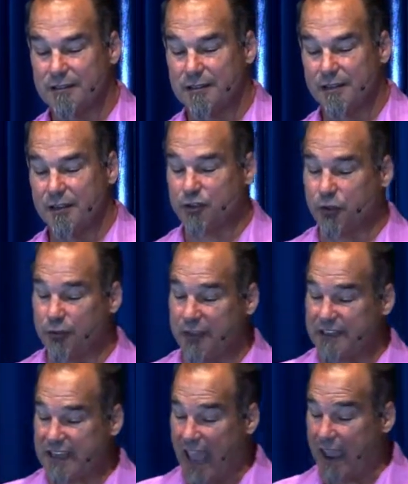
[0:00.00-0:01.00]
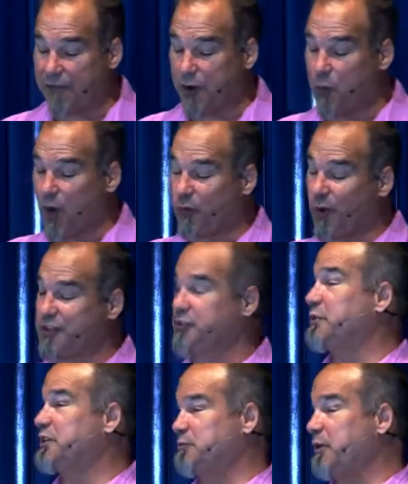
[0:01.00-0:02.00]
The truth is, everyone wants to
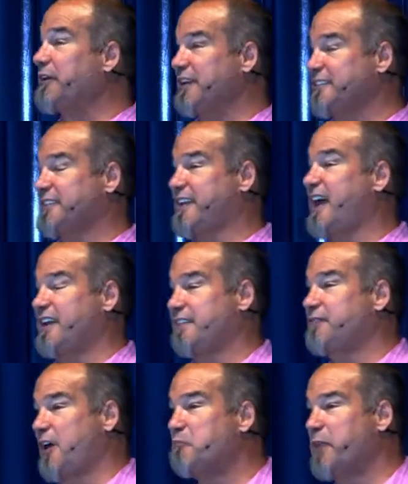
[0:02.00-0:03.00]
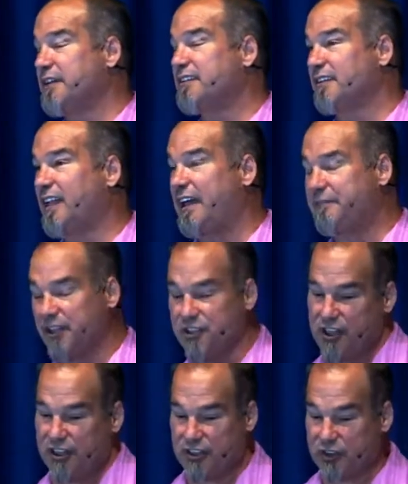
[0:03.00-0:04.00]
experience the kind of abundant life that
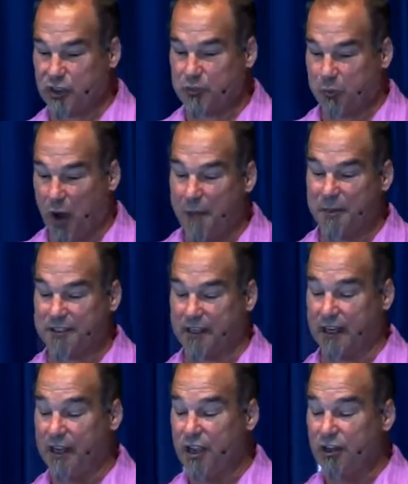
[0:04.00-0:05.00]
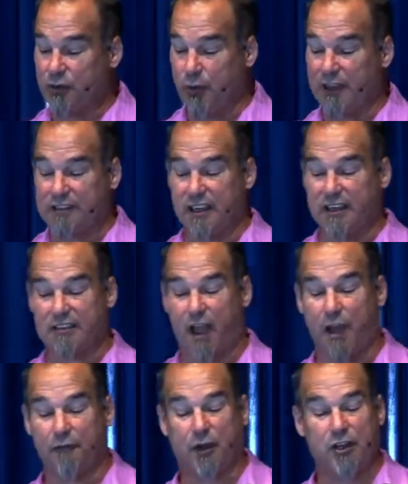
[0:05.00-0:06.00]
Jesus is promising to us, that he's
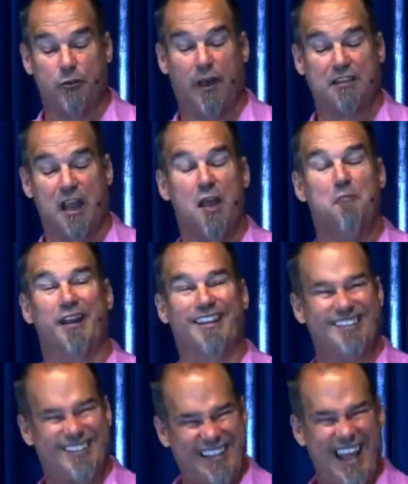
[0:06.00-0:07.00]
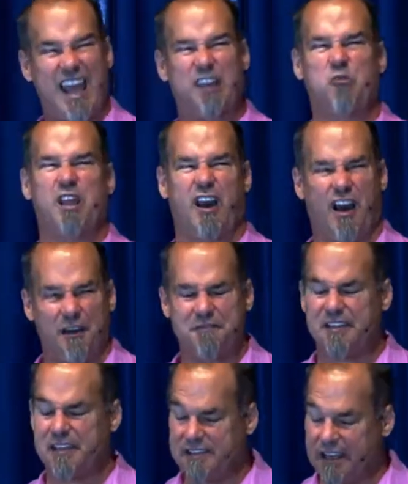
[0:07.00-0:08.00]
offering to us, but instead we
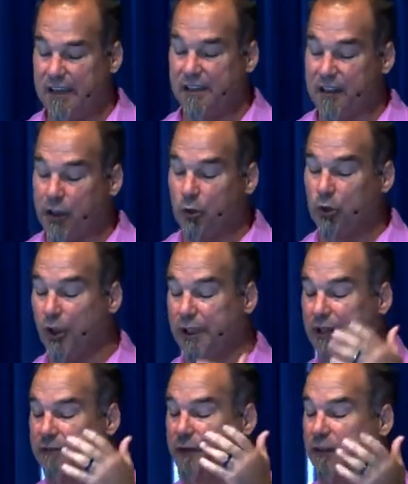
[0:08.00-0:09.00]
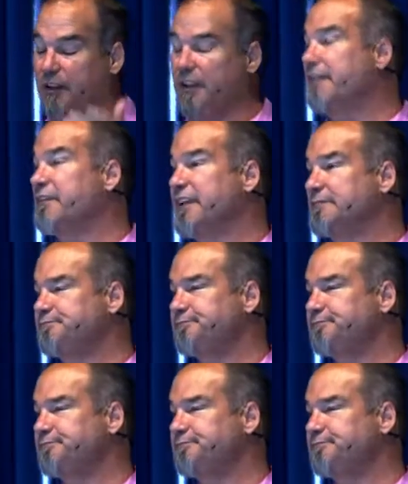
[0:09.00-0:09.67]
often tend to go looking for the living